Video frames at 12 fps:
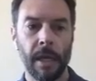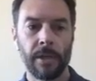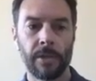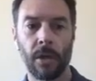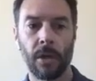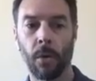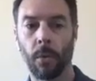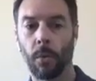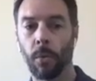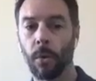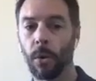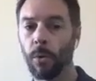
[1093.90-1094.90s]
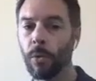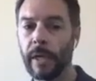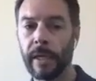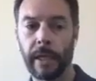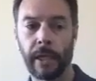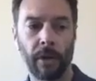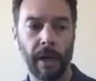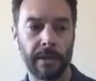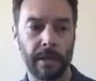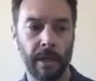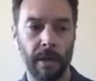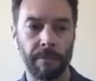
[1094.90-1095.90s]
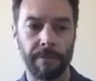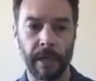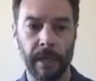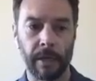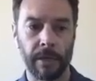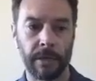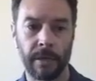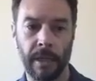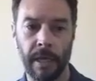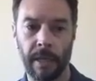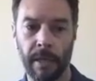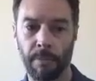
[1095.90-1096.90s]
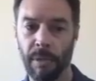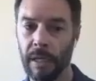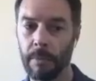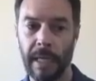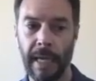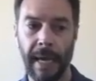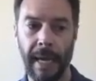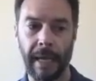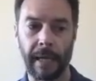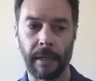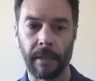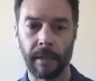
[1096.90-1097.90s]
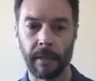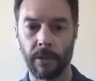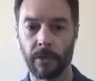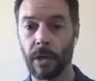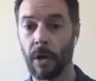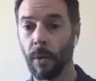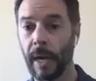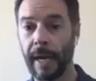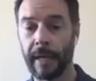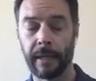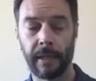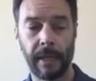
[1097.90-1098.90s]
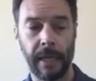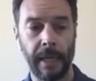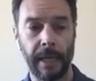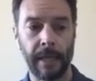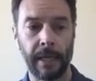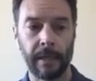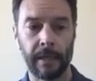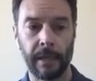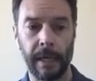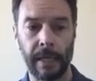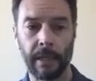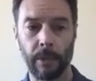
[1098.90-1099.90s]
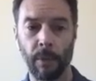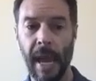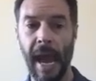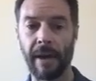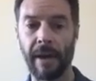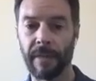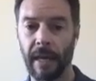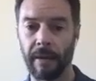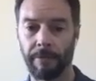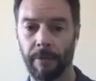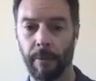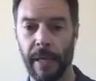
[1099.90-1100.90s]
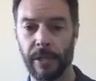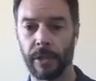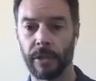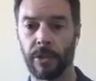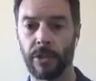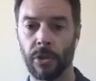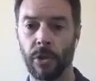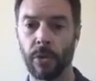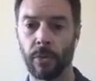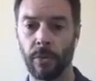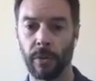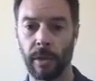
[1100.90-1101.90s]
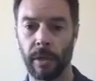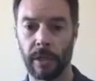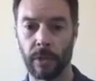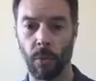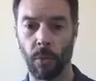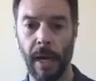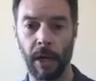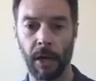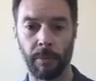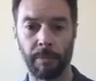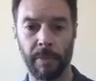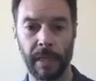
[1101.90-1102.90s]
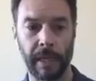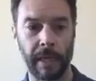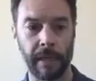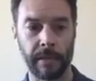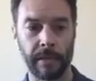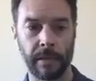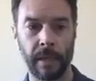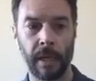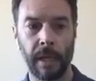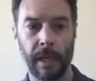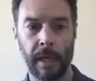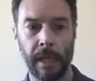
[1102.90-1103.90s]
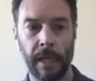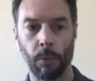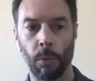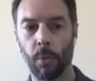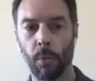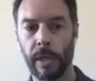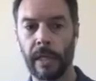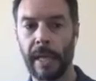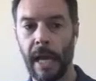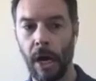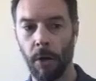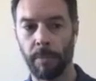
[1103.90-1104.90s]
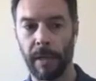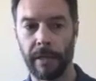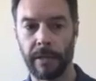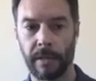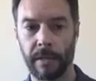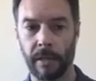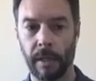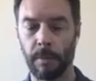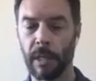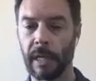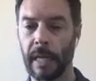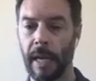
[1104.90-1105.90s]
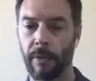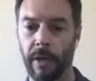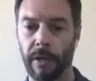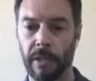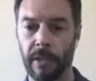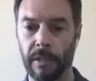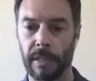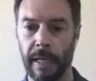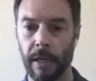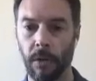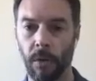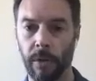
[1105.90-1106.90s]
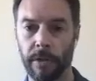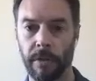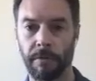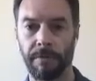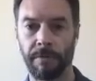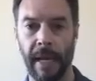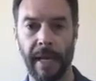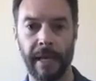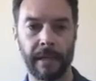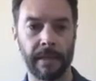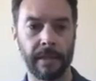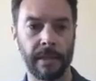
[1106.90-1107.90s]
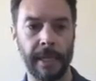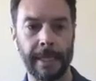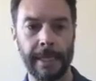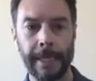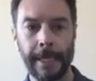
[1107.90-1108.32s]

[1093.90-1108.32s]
So we're really crossing our fingers that the PBA goes our way, and that we have that information soon as well, because it will really help us communicate with our season ticket holders and fans that,